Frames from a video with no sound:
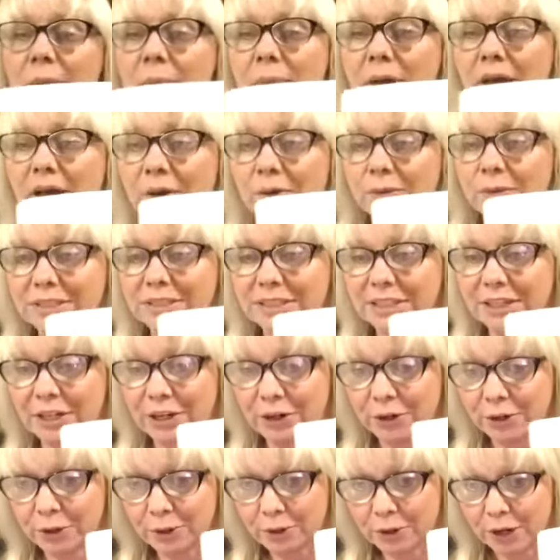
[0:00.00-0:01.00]
about
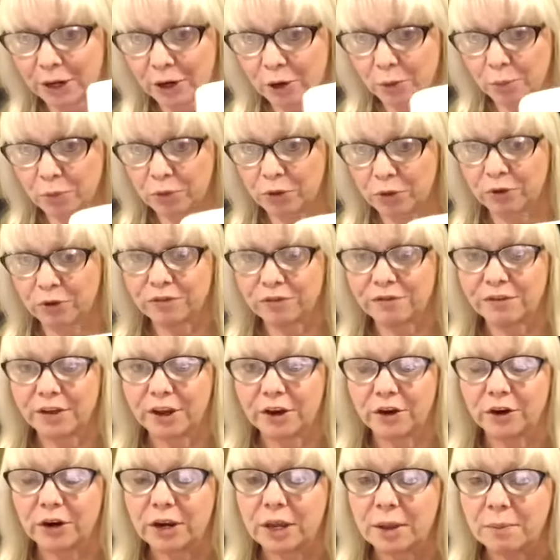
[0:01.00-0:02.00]
our air
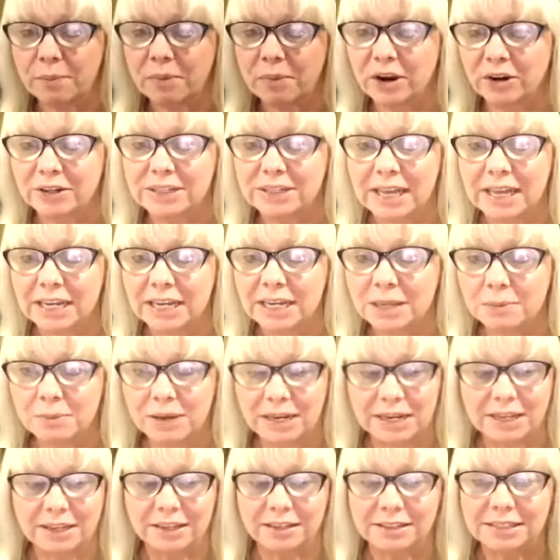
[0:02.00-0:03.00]
purifier compared to
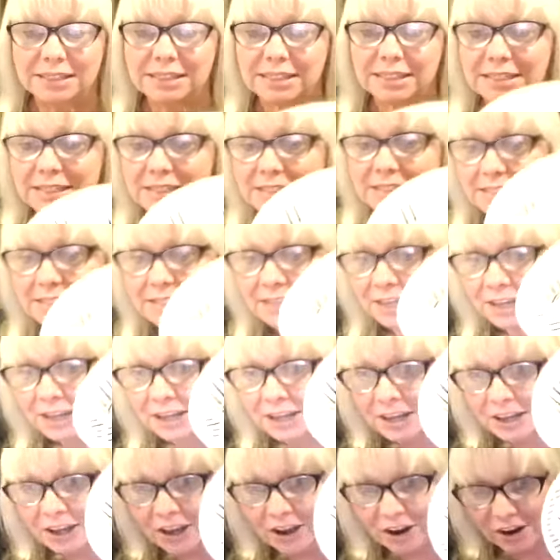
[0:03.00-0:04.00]
anybody else's
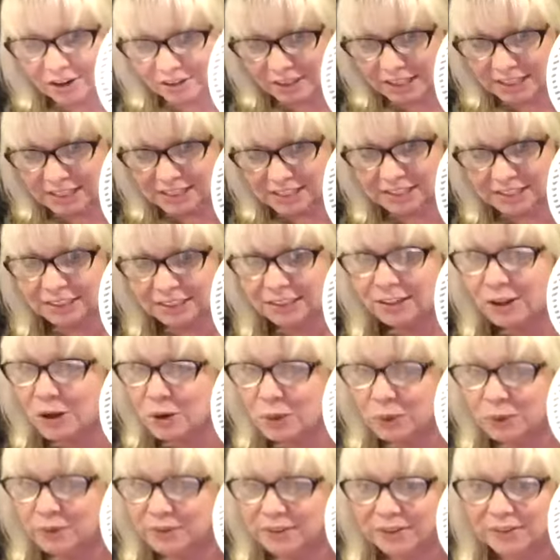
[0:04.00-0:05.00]
are these little
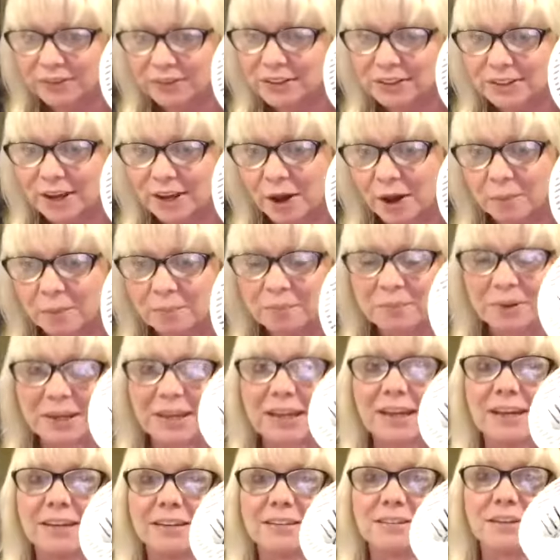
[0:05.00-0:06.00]
holes on the top,
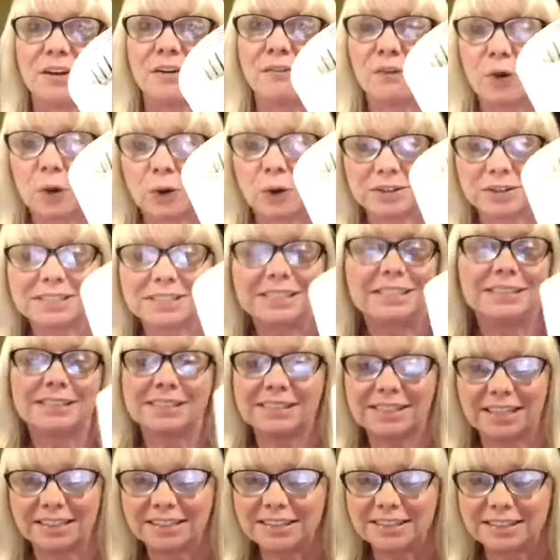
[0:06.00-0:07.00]
because of course it's
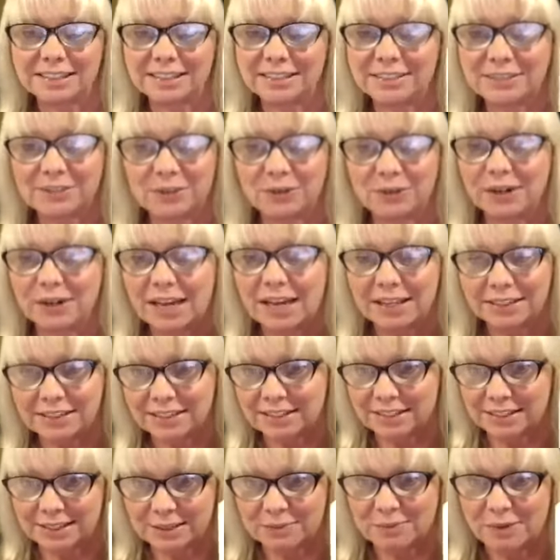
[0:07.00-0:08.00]
Scentsy, so it has
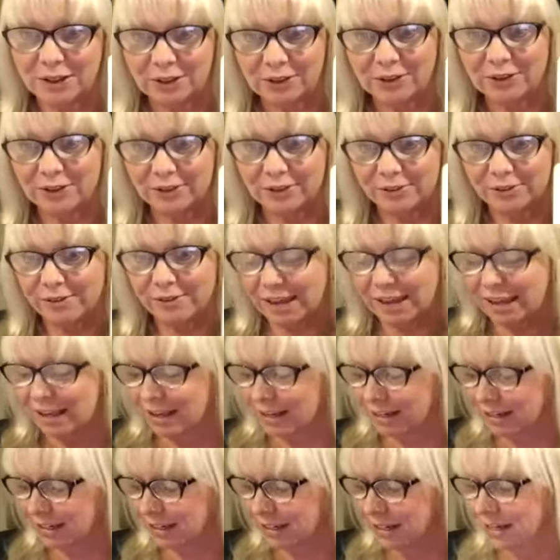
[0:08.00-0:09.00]
to smell good,
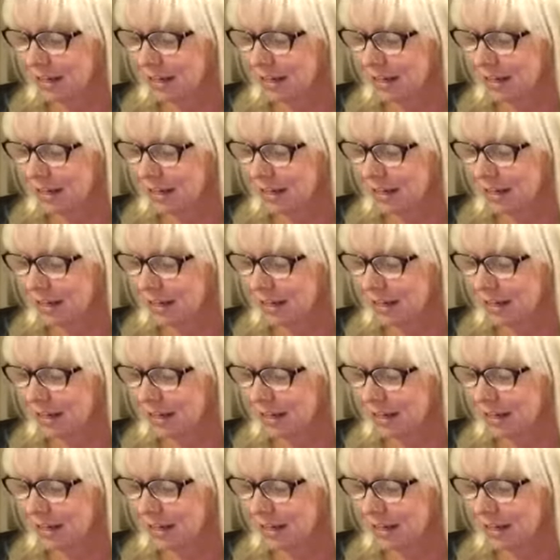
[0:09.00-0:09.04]
right?